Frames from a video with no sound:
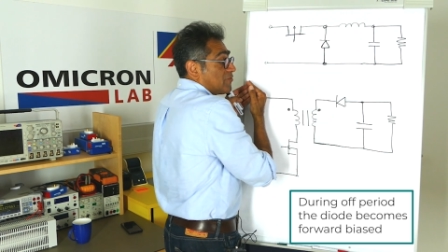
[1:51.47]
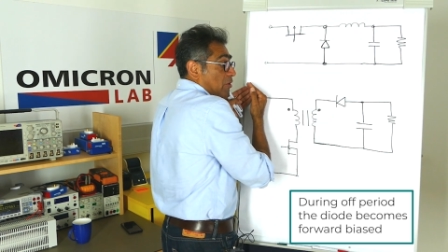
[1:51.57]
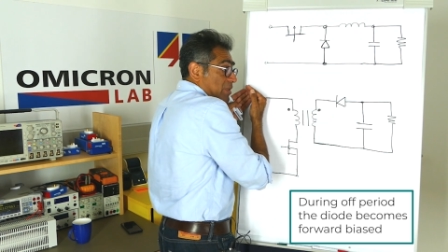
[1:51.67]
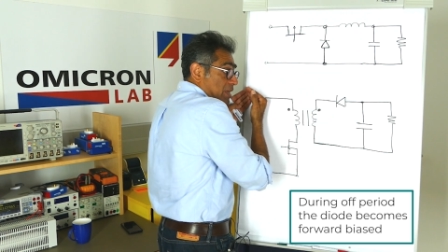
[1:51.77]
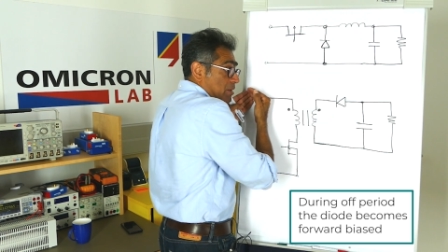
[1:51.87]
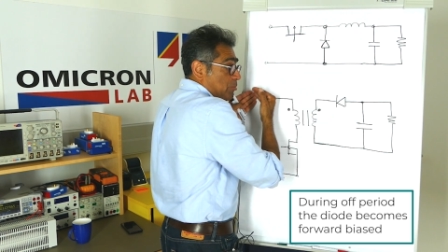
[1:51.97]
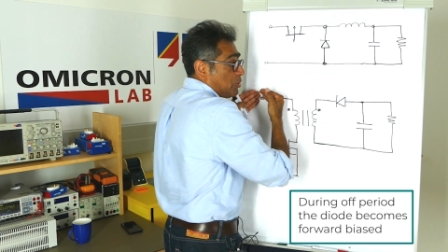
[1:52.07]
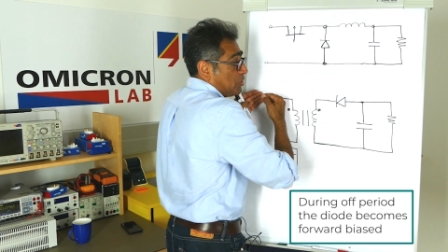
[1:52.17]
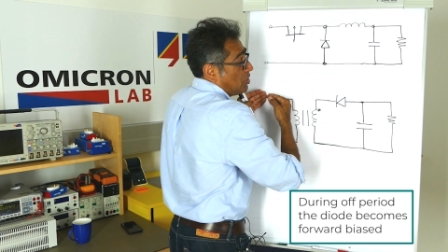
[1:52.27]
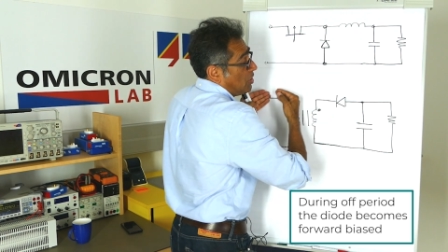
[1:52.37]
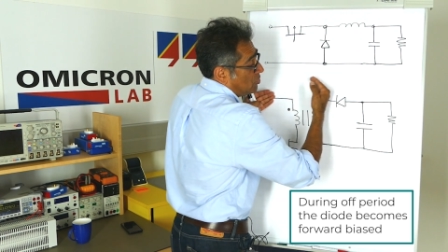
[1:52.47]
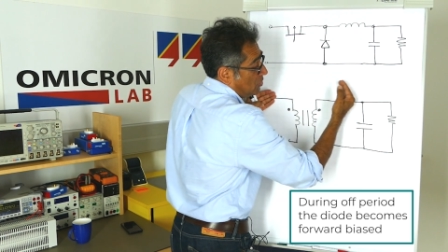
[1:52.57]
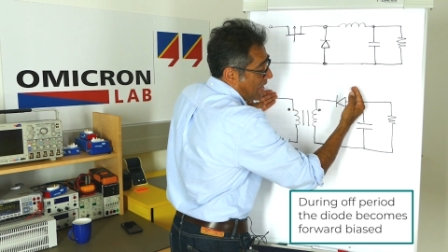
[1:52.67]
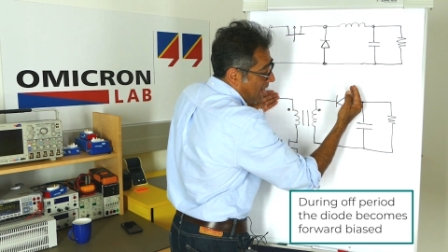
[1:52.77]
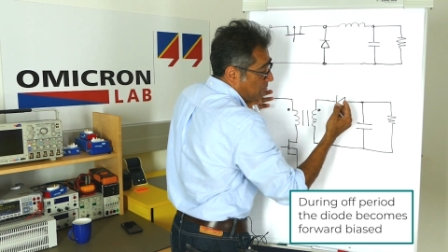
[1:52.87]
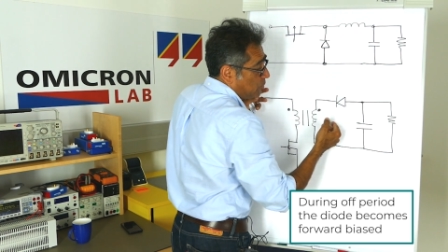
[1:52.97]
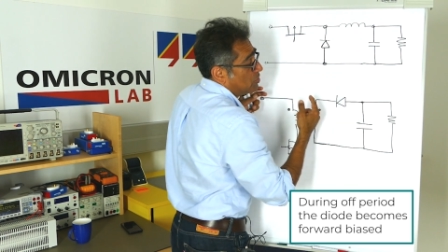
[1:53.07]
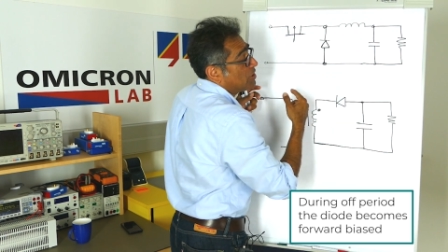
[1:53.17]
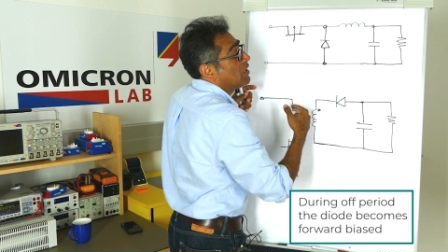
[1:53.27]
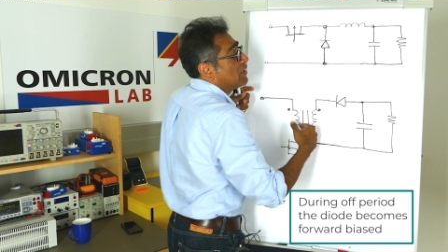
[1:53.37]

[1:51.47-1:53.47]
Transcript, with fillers: from the input to the output.